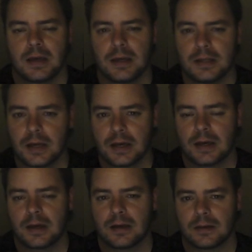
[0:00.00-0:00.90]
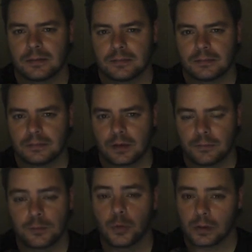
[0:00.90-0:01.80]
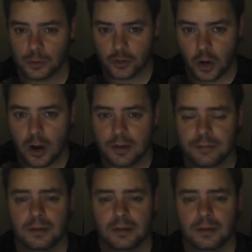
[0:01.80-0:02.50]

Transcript: in a four-wheel drive,